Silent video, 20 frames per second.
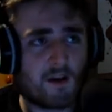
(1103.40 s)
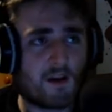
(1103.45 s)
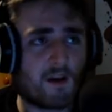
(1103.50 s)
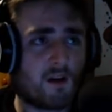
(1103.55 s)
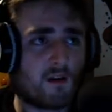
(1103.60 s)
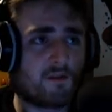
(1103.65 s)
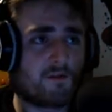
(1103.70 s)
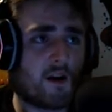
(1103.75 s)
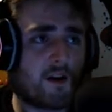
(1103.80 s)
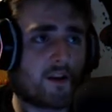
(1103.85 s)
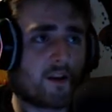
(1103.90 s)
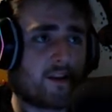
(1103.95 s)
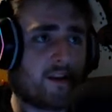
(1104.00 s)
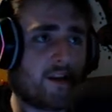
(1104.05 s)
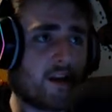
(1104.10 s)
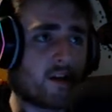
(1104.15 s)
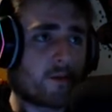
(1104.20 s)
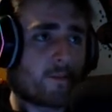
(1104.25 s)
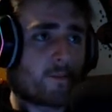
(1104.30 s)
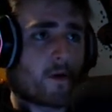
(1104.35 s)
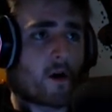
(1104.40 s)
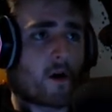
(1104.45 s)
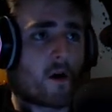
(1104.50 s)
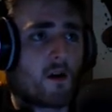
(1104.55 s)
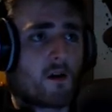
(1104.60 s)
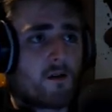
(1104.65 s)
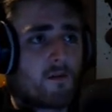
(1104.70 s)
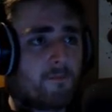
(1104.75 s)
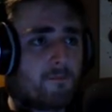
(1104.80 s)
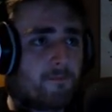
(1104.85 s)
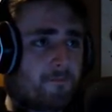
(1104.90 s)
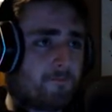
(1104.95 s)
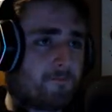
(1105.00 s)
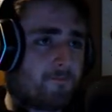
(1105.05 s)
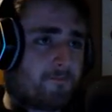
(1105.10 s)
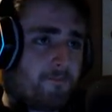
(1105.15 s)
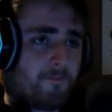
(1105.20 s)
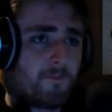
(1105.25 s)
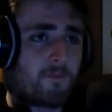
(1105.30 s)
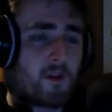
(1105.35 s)
Found a gear part!
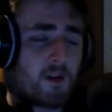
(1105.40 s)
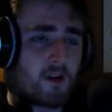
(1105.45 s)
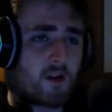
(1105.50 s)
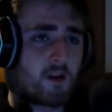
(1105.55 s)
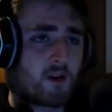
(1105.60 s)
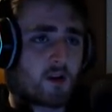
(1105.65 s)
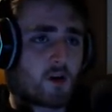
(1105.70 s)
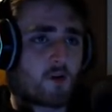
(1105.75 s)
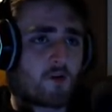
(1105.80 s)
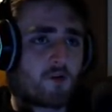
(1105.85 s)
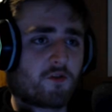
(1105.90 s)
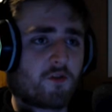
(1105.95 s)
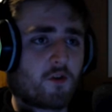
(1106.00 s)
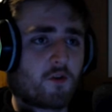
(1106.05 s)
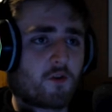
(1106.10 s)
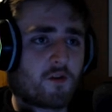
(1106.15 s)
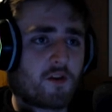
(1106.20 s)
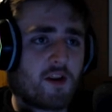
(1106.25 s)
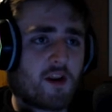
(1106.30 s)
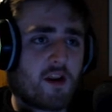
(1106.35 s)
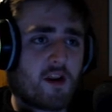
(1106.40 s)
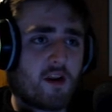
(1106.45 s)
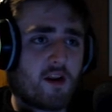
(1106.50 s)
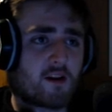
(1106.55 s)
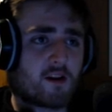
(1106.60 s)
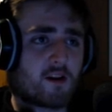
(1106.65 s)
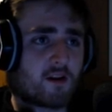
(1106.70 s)
Gosh darn, yeah.